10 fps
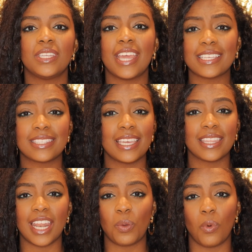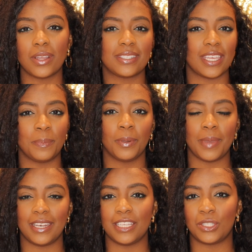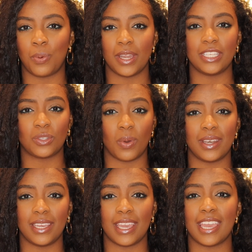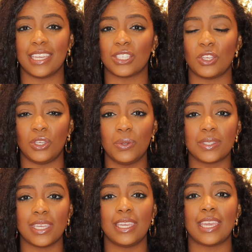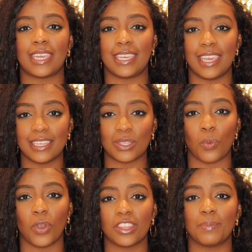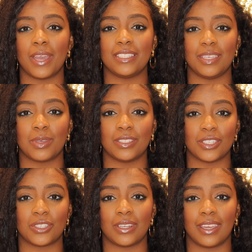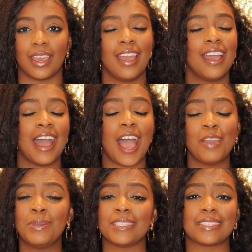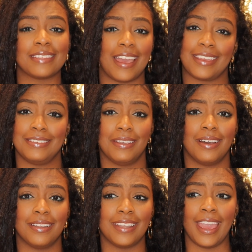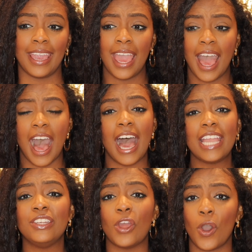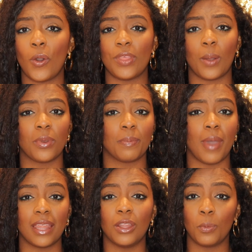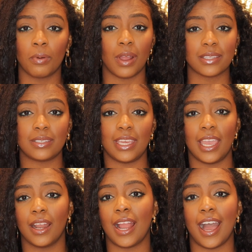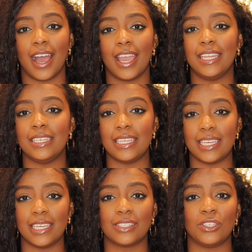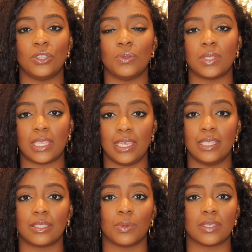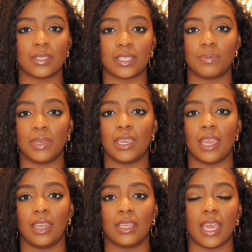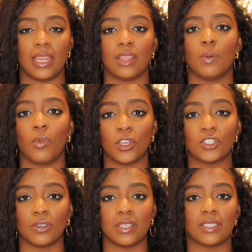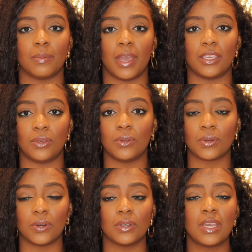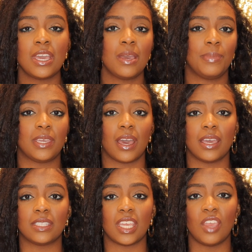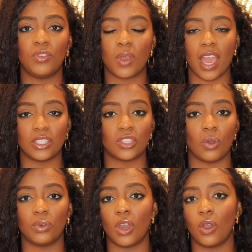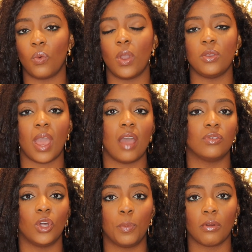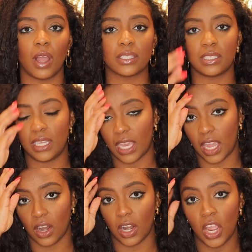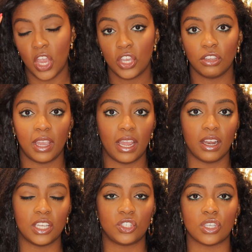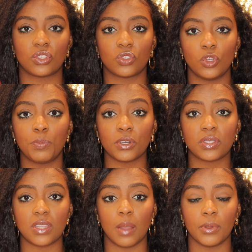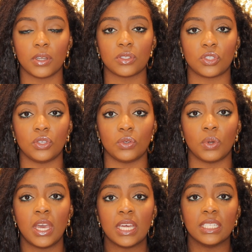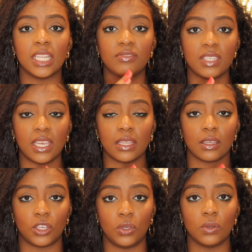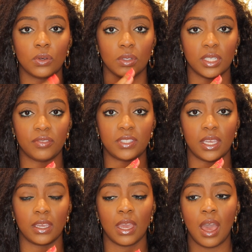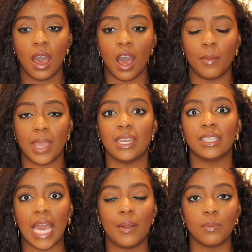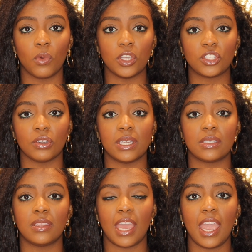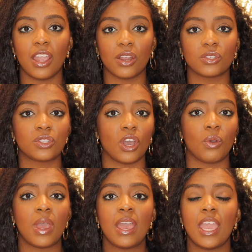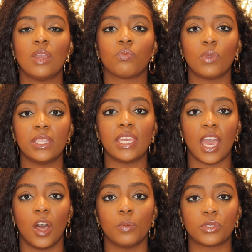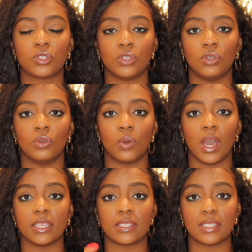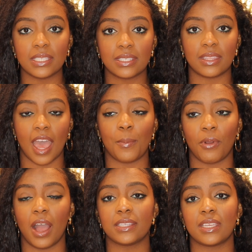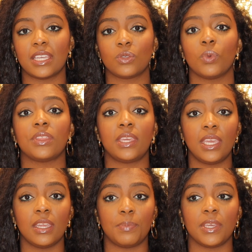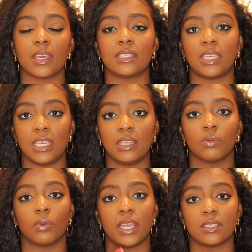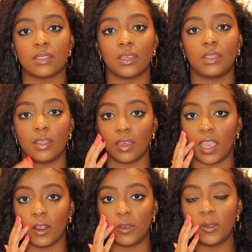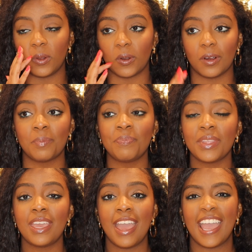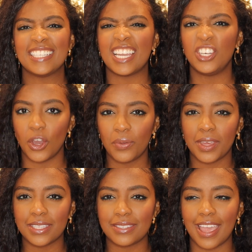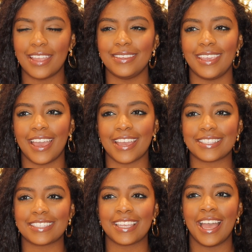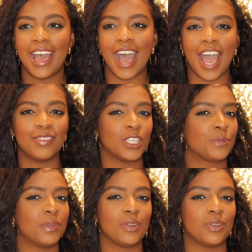the next thing that I want to implement in 2020 is using heat with my deep conditioning. I've been slacking, y'all. Like, I know that with my low porosity hair, I need to use heat to assist me in getting the moisture into my cuticle, because if you guys don't know, when you have low porosity hair, your hair is just super stubborn to lifting, the cuticle lifting and allowing moisture into the hair. So it really helps to assist that process with heat because heat raises the hair cuticle. And I know this, and yet I've just